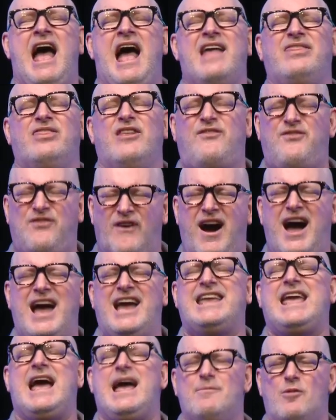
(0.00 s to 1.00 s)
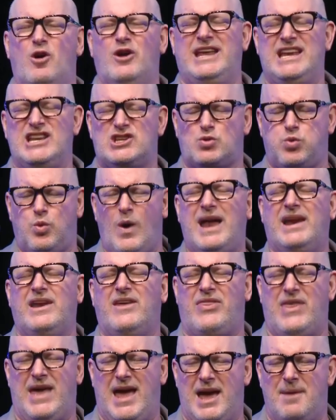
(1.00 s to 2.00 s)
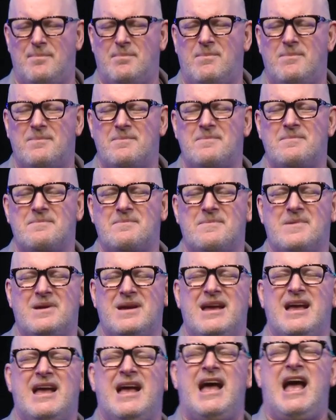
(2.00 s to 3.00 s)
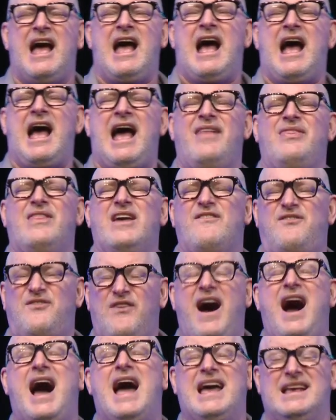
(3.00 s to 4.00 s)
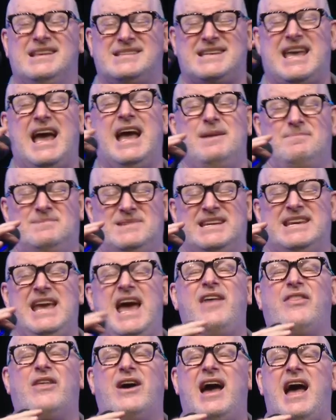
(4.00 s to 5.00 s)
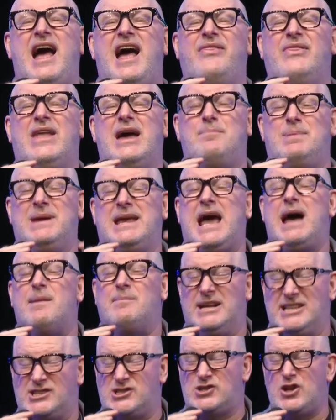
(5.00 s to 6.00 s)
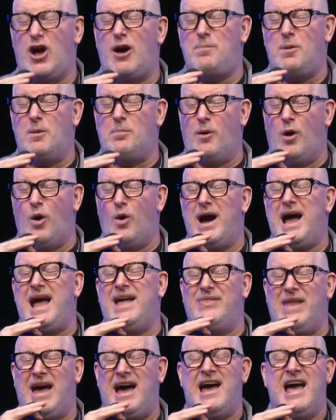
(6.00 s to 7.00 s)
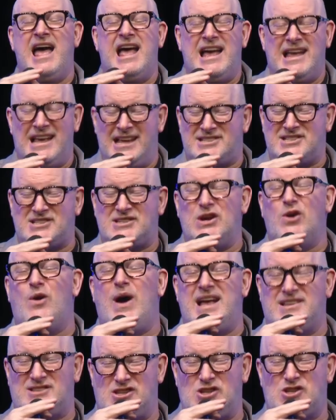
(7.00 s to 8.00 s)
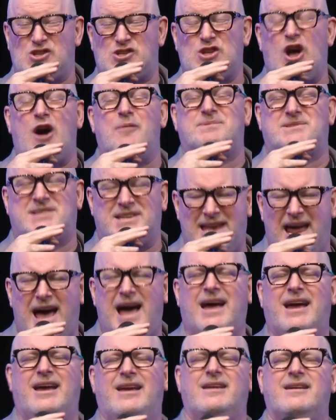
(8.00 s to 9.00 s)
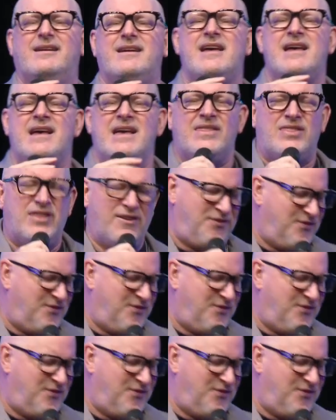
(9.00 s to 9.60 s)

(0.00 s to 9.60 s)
and the fire came on each one of them and their fires came together and they become unstoppable and it still hasn't stopped today the